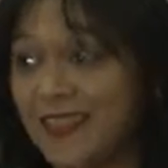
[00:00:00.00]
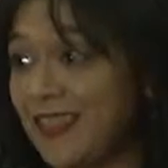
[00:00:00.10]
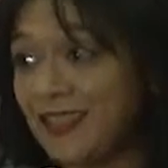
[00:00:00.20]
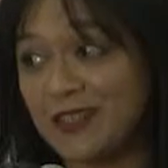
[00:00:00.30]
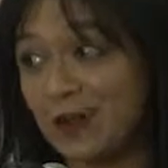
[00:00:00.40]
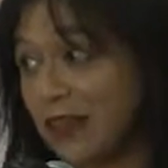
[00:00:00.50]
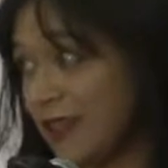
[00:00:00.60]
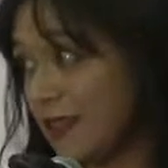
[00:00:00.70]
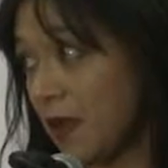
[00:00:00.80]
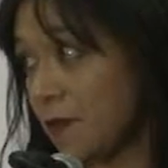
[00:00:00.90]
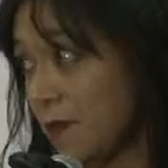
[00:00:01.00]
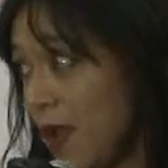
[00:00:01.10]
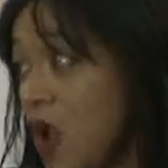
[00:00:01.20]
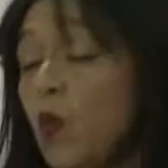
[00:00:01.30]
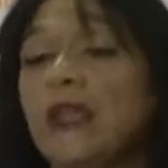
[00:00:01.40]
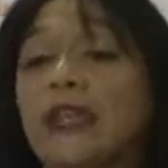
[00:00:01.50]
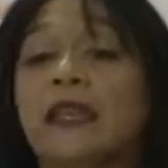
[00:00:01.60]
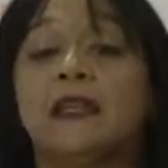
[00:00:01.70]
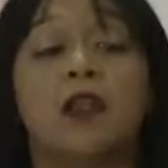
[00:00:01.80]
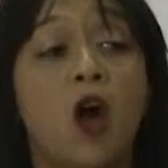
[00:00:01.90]
There's no red tape. We
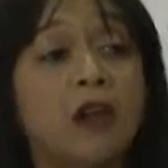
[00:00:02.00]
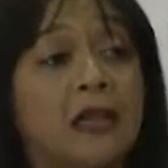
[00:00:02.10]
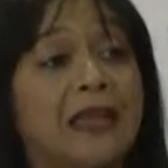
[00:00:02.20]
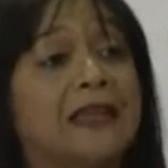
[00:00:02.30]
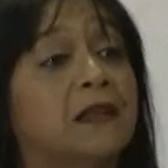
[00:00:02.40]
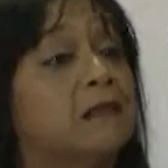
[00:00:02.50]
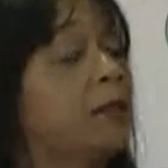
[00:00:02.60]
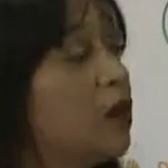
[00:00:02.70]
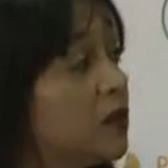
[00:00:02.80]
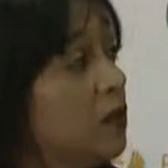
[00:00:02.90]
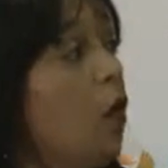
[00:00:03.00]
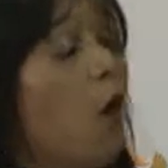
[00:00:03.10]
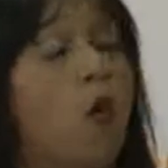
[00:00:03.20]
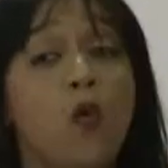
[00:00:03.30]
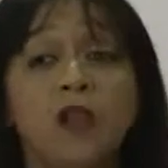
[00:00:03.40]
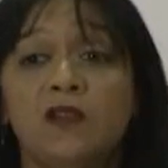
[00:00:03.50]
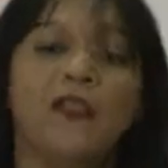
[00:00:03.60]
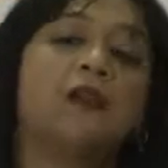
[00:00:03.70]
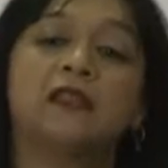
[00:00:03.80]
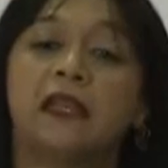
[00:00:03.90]
can unlock and unbottle all
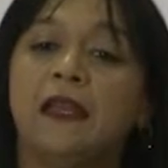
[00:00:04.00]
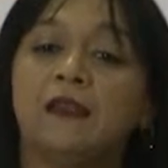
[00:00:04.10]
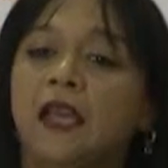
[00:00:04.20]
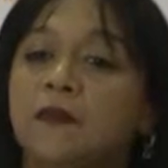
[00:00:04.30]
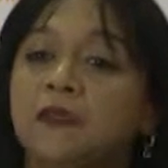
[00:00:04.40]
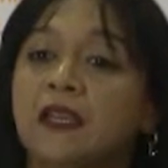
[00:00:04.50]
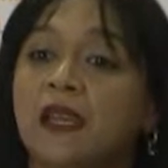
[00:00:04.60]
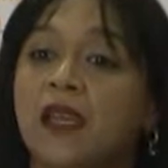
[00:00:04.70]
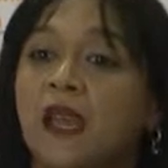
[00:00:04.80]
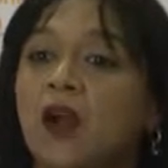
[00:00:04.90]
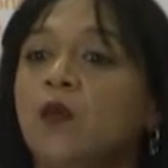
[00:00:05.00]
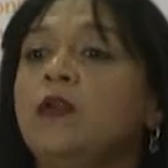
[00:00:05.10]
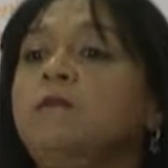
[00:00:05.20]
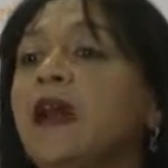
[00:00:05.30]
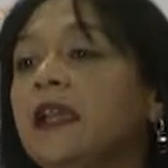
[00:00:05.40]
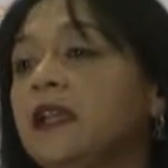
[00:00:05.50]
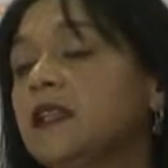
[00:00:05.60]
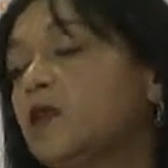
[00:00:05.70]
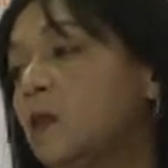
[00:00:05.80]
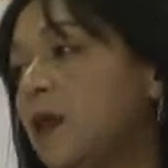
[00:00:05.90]
of those red tapes we make
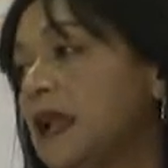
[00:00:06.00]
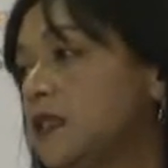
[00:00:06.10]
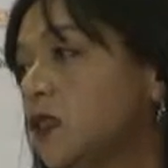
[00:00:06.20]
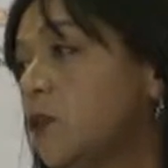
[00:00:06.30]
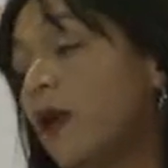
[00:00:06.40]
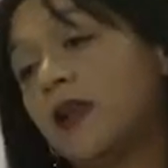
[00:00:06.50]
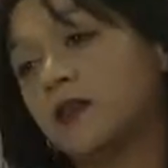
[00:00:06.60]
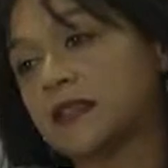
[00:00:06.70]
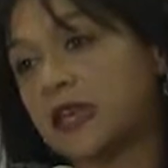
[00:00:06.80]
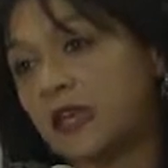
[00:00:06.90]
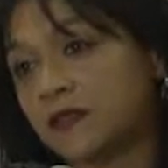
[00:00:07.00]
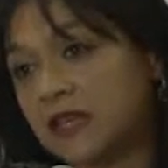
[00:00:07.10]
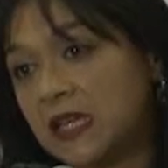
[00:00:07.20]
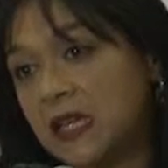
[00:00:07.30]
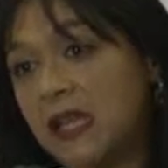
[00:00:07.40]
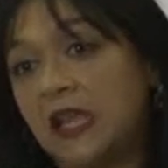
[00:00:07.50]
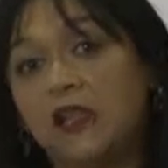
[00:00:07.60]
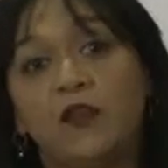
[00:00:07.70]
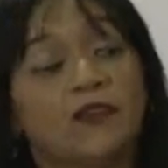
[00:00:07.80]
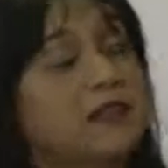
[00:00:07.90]
it and place it upon ourselves.
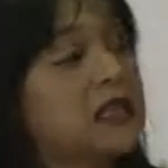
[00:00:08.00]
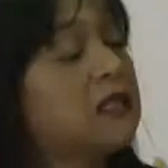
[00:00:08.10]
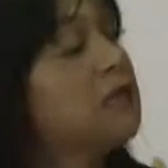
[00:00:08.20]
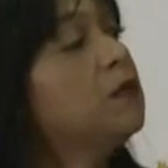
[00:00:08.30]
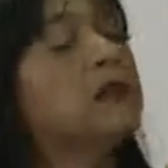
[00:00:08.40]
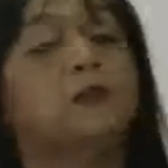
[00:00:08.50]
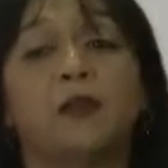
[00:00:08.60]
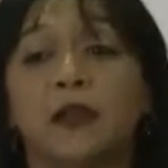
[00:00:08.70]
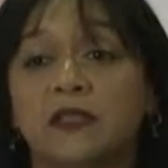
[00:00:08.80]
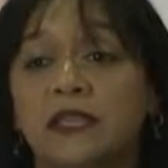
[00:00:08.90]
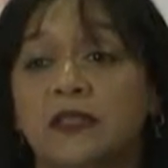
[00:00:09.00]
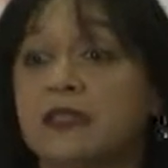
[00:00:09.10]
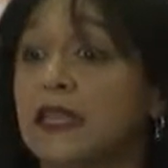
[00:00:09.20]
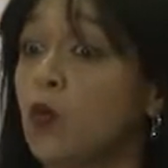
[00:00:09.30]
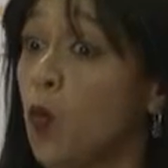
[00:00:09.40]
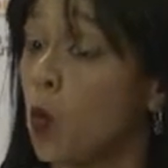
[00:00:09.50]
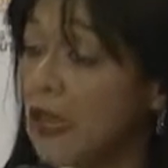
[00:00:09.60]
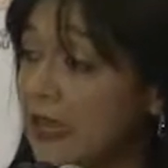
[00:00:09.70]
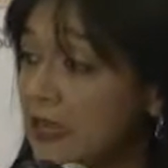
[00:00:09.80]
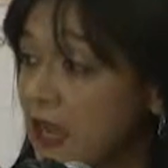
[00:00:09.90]
If you have systems and processes and
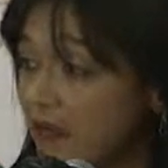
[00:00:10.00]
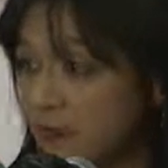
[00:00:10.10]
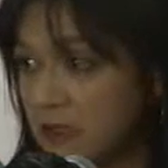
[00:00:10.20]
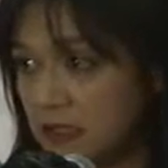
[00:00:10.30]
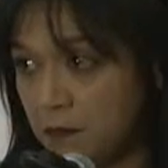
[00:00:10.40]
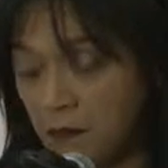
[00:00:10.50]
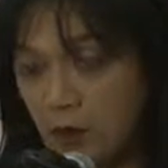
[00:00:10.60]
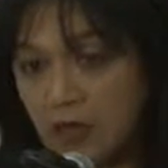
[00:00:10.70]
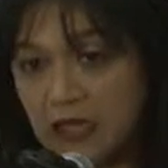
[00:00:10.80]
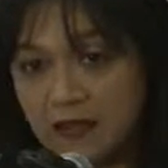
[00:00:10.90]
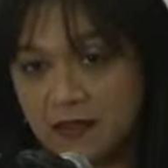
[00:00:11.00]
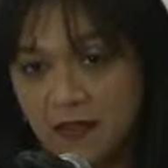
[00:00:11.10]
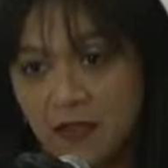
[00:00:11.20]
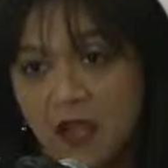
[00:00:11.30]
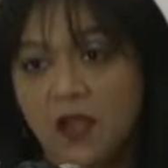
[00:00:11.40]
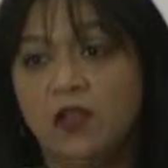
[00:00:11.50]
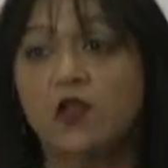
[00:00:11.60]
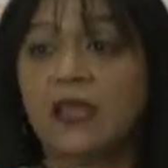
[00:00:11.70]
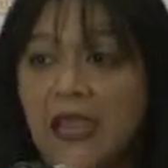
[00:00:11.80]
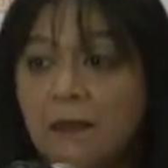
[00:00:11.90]
willing government employees,
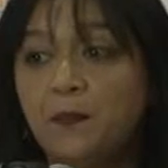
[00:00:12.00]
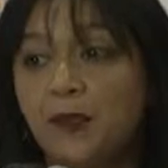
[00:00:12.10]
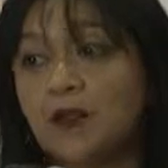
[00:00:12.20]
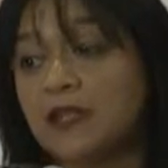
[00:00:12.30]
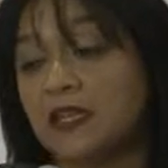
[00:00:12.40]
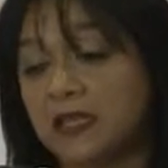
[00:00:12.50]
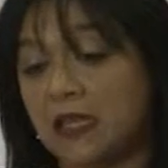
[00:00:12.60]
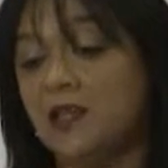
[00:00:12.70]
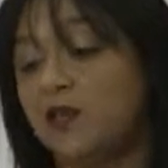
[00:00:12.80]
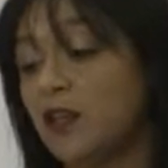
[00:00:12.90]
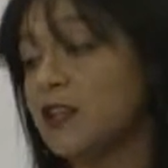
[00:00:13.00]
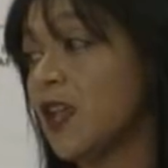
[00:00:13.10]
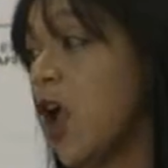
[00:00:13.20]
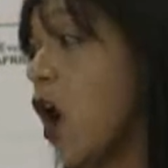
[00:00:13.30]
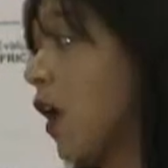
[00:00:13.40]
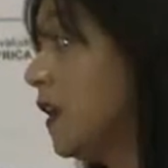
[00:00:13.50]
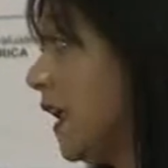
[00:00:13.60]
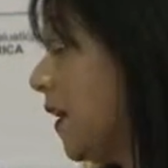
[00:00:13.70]
you can process invoice on